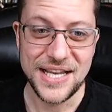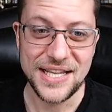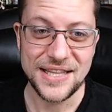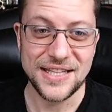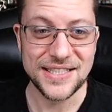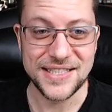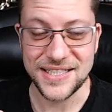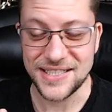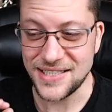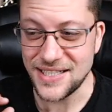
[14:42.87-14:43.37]

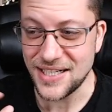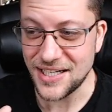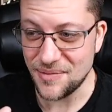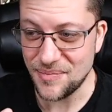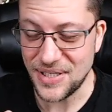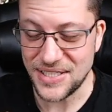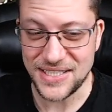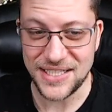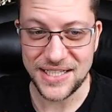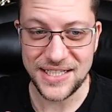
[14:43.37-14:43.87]
Then it's the second
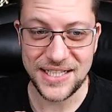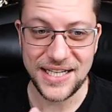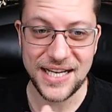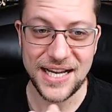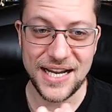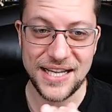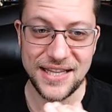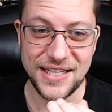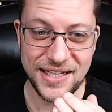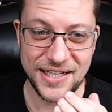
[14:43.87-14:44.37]
best ending,
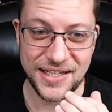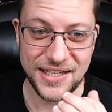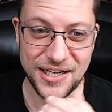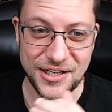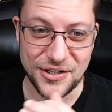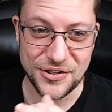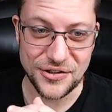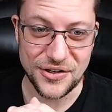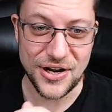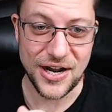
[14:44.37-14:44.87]
and then they
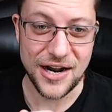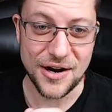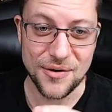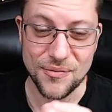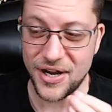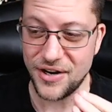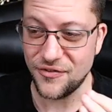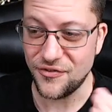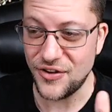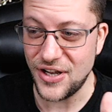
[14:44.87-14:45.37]
could
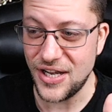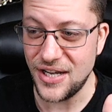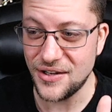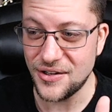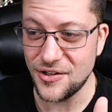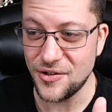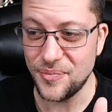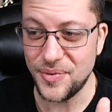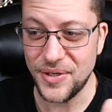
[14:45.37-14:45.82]
outright fail,